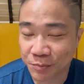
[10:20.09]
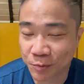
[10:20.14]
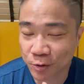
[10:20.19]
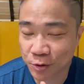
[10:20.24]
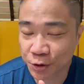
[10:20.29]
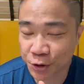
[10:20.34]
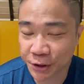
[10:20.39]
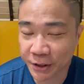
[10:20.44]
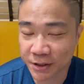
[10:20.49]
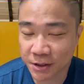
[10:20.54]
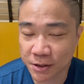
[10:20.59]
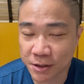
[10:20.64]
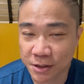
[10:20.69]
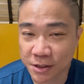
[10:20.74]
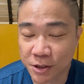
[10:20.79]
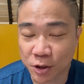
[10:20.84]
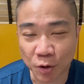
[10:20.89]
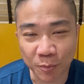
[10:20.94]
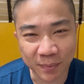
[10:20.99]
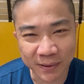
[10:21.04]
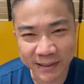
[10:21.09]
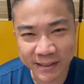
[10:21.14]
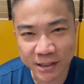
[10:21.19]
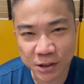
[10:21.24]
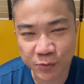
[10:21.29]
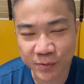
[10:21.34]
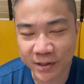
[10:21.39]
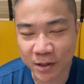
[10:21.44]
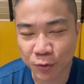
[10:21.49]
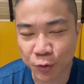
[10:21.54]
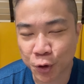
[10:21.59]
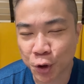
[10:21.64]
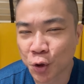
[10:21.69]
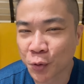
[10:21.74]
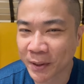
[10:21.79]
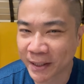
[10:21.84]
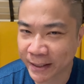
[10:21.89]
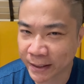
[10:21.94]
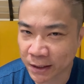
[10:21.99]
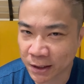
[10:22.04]
project is complete without
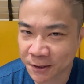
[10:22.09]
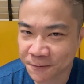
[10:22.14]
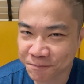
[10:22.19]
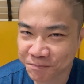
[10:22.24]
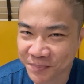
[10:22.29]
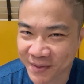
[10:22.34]
Q&A,